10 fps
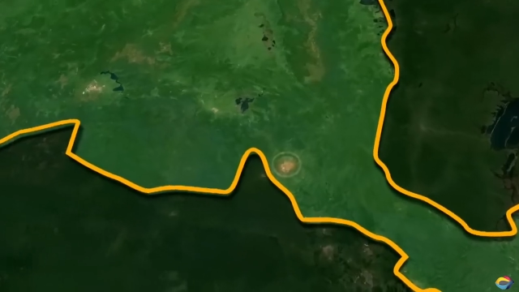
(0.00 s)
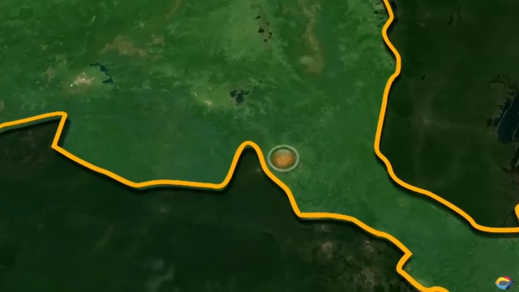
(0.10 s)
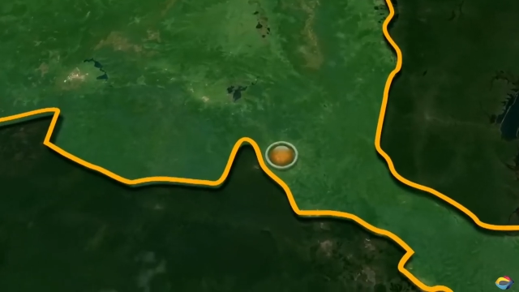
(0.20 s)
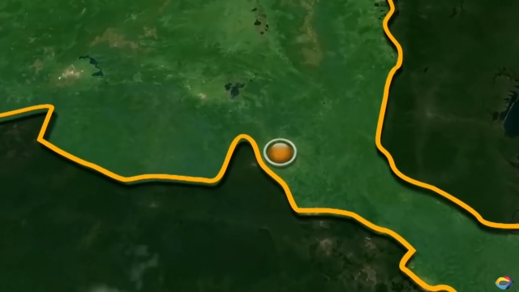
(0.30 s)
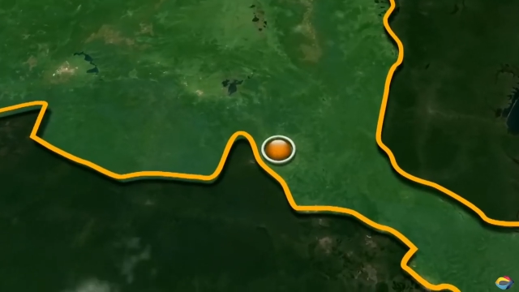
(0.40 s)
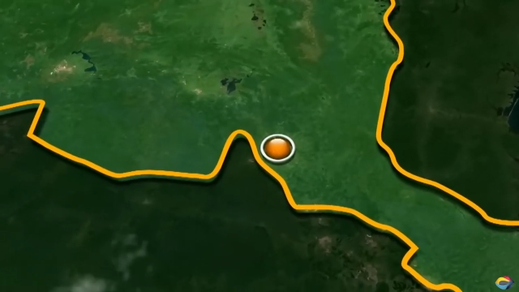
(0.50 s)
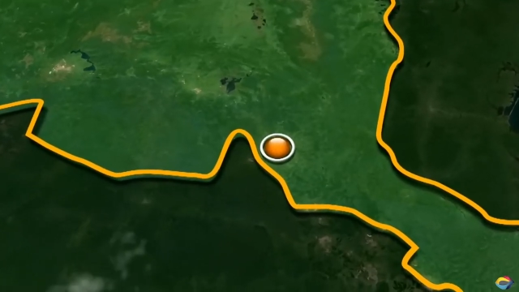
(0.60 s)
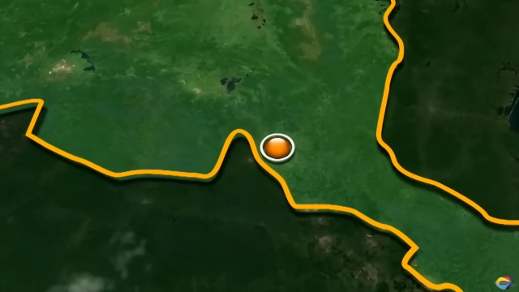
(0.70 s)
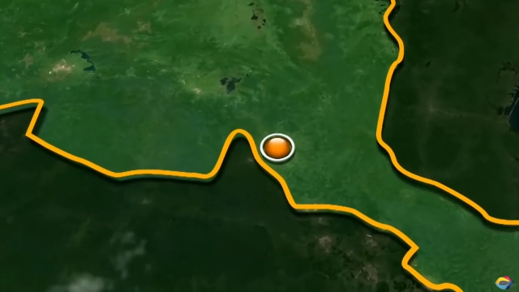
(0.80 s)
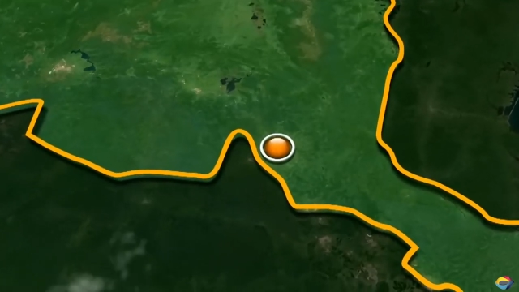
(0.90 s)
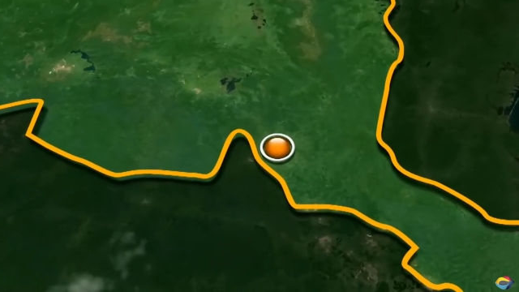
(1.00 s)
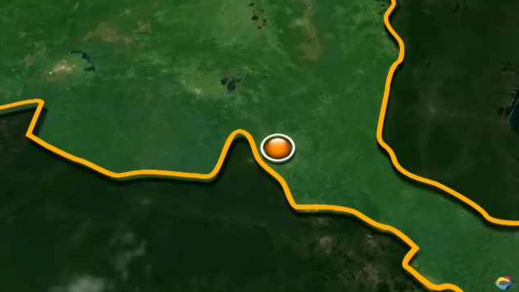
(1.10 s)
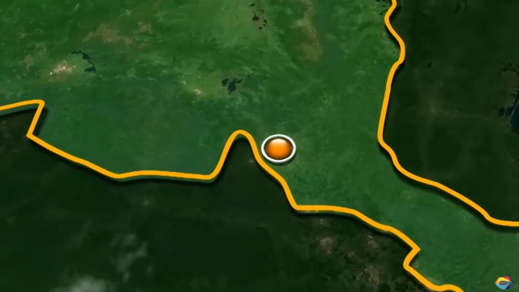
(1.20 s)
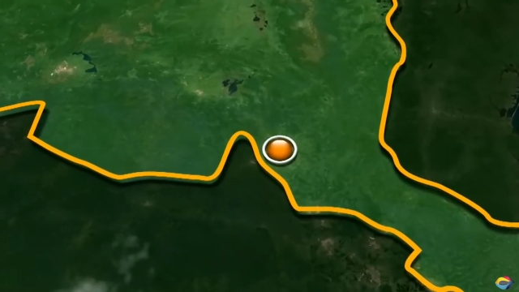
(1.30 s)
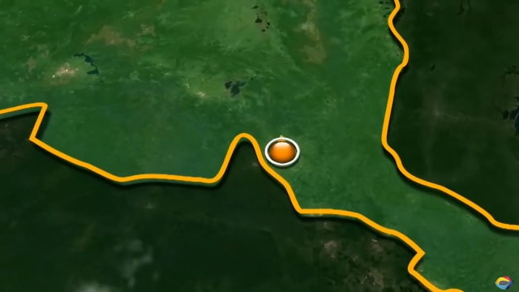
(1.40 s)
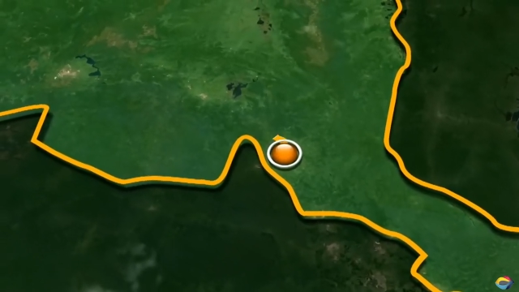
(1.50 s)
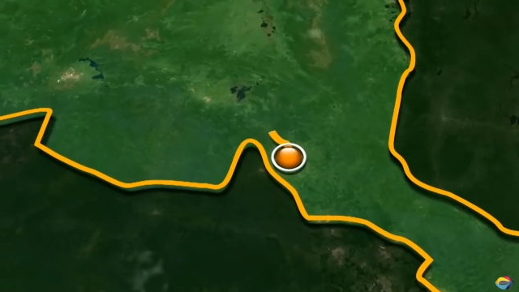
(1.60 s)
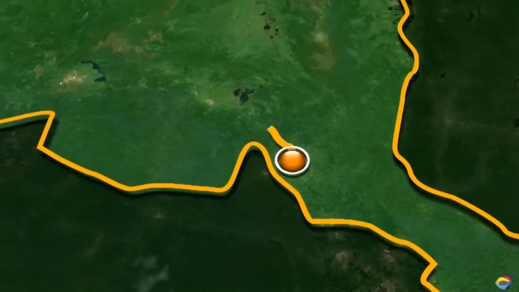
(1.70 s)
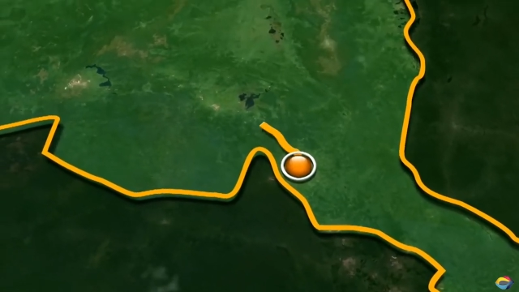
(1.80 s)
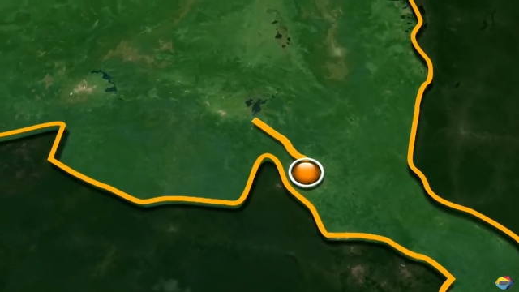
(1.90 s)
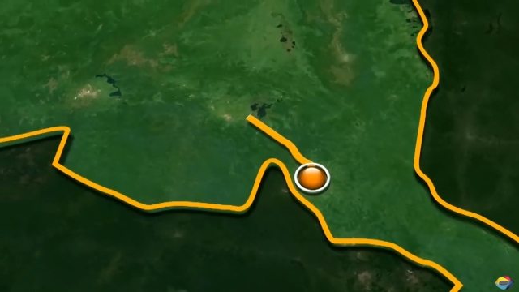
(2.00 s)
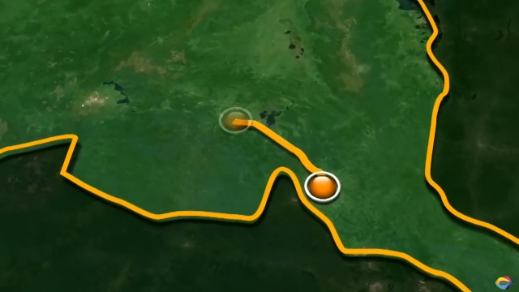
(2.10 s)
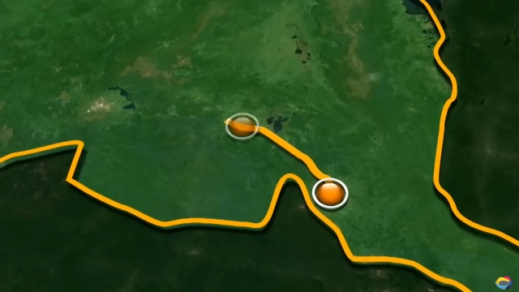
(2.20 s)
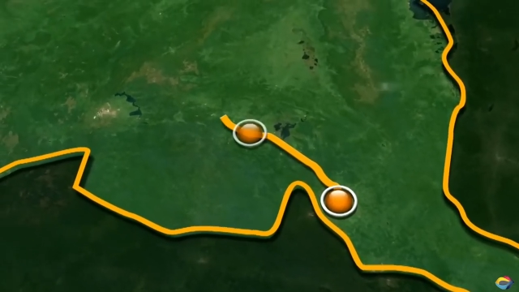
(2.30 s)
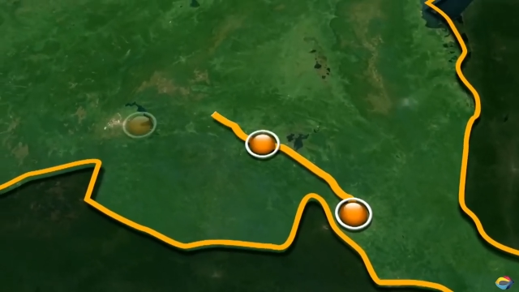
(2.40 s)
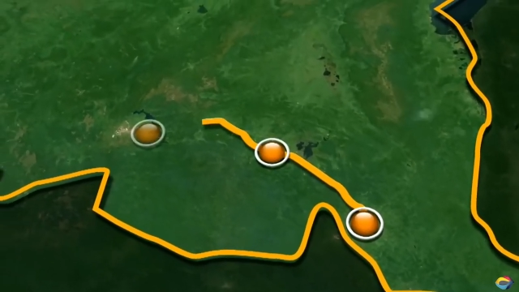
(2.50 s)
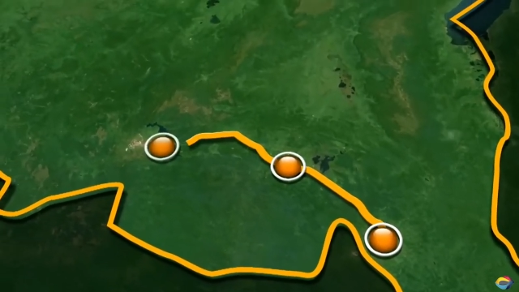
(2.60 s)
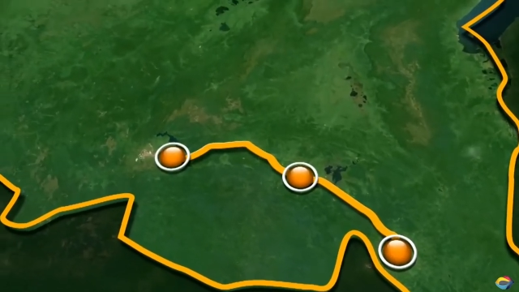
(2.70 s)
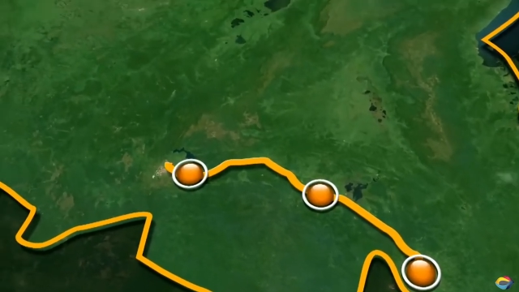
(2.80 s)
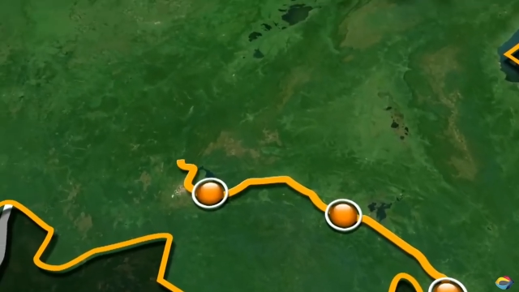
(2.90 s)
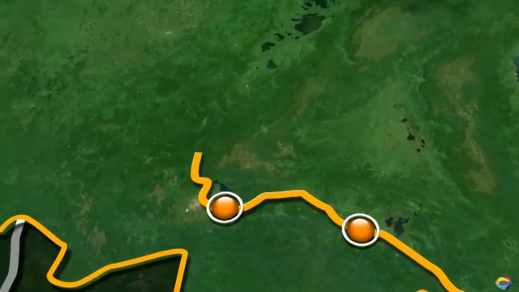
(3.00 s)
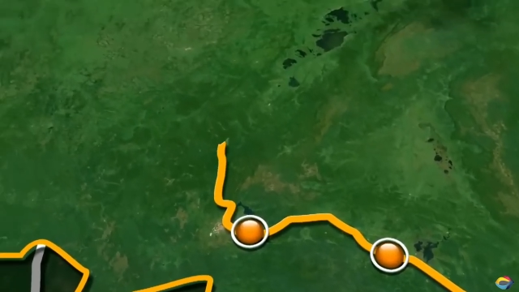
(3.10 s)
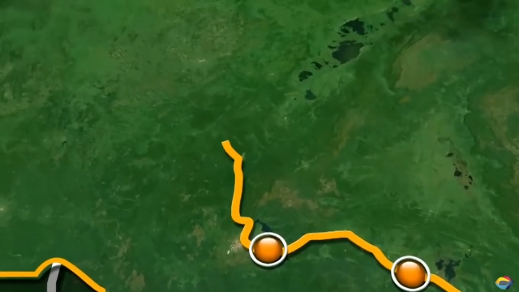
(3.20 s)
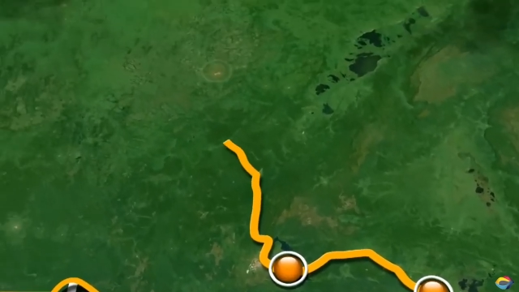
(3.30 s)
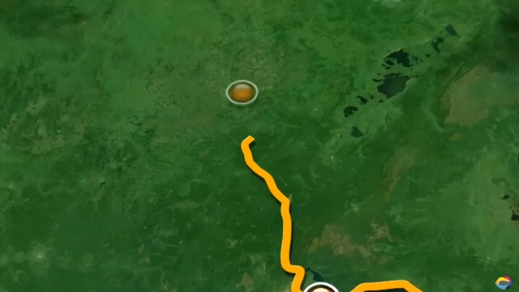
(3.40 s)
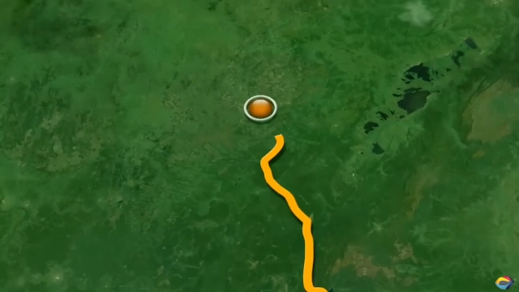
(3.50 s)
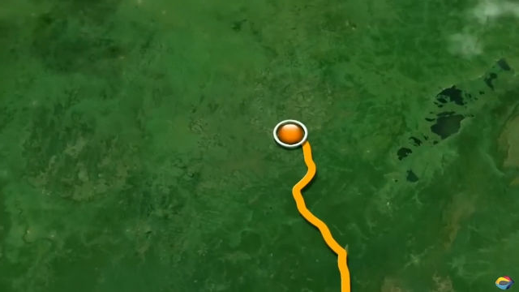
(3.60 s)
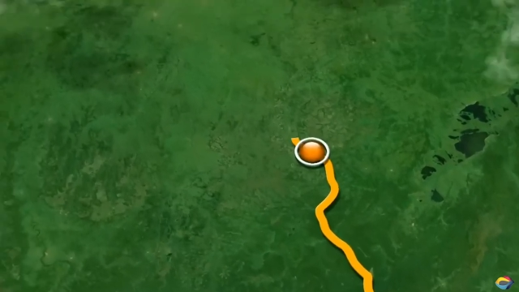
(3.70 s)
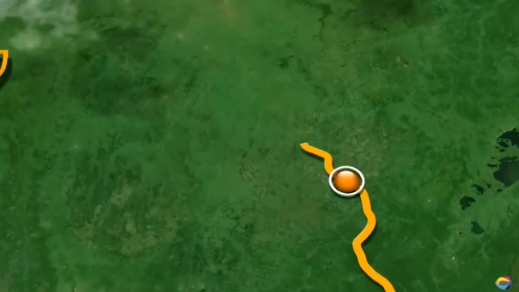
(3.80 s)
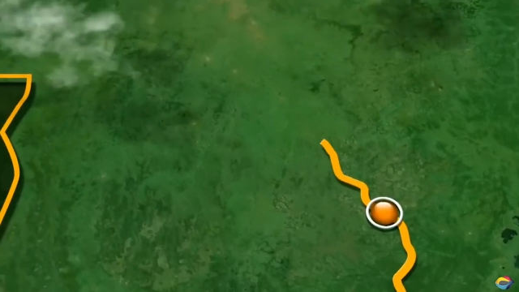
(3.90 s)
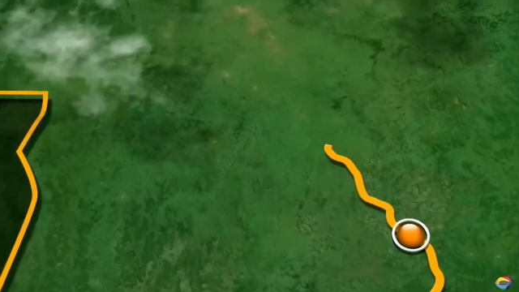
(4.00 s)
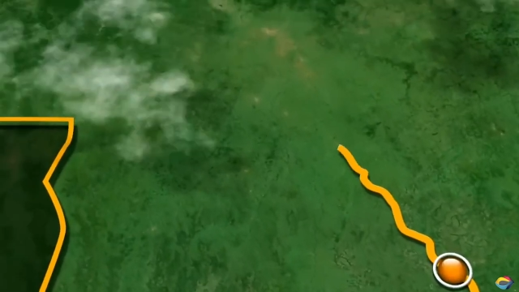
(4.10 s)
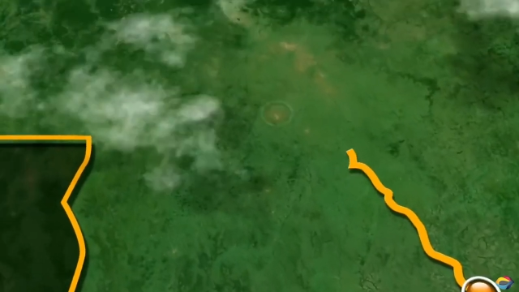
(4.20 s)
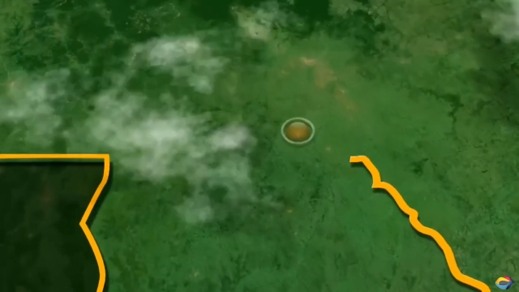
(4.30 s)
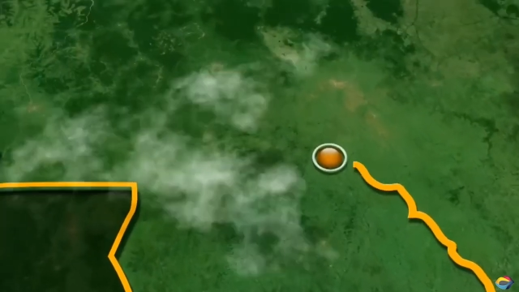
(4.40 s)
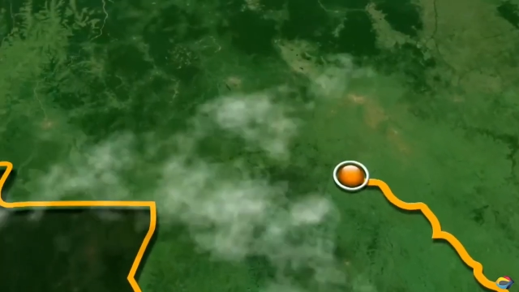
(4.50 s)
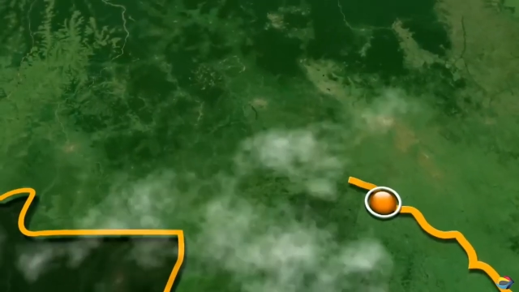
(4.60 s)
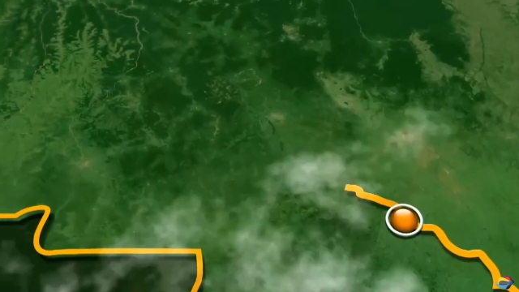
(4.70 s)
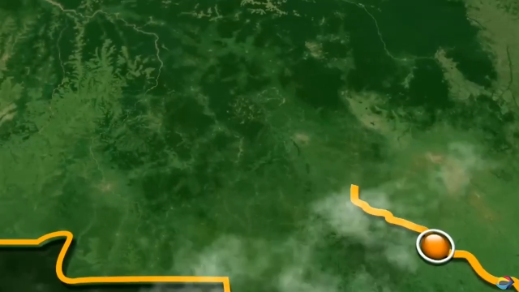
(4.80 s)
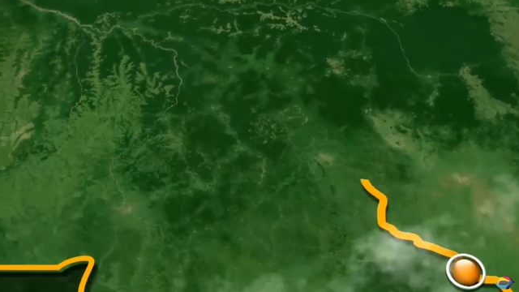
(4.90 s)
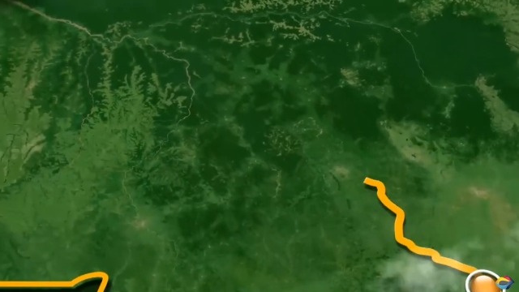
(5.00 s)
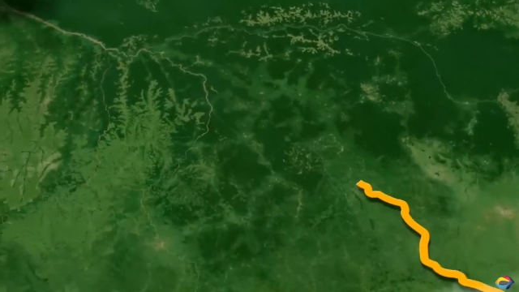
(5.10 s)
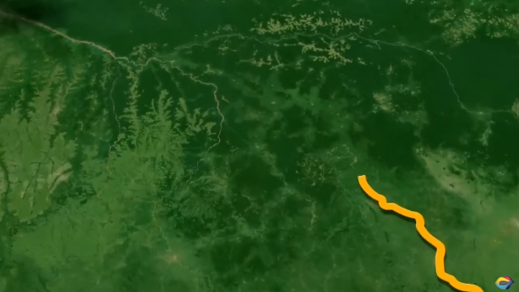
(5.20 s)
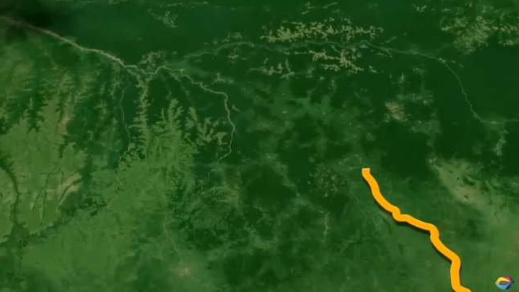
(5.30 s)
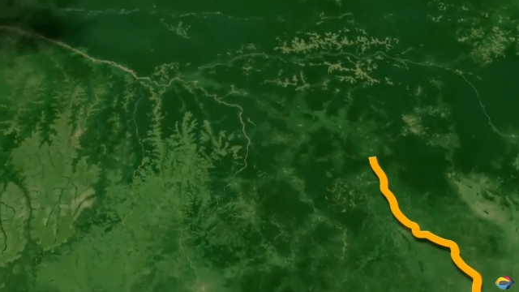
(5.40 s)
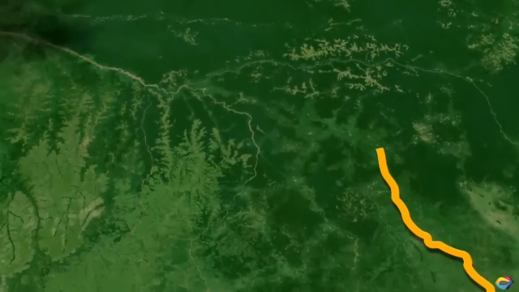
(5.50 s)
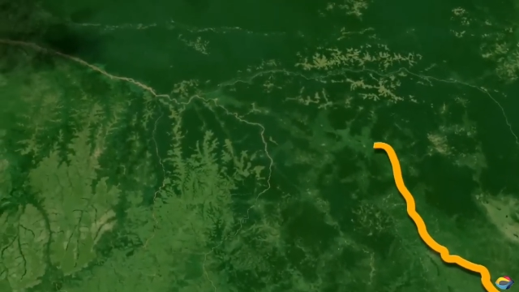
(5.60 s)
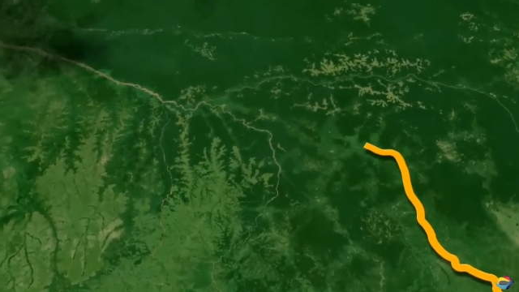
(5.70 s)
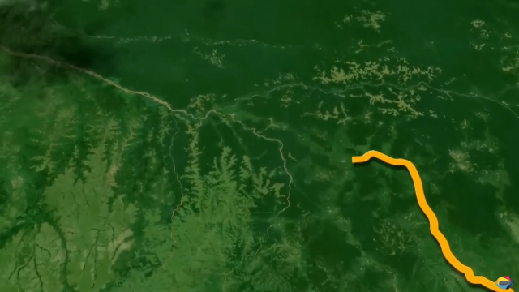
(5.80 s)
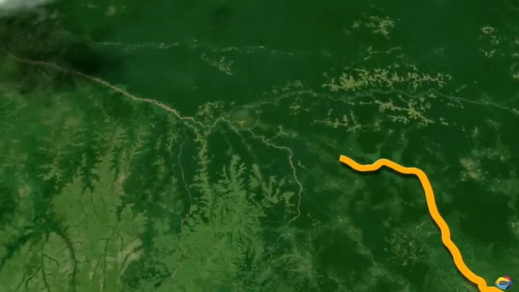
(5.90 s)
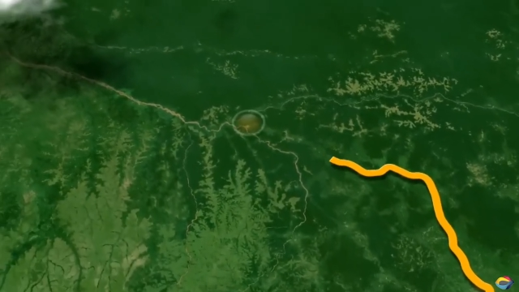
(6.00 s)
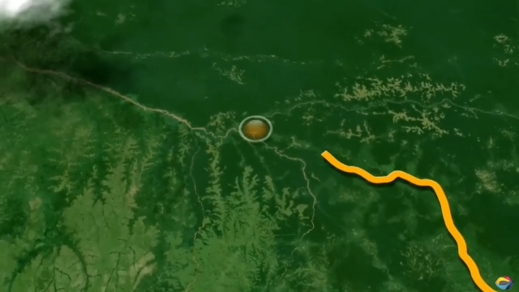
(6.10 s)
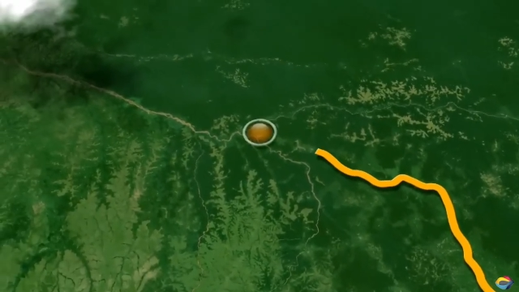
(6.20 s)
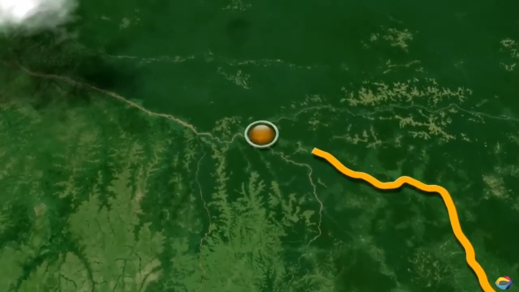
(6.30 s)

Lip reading: No face is visible, so there are no lips to read.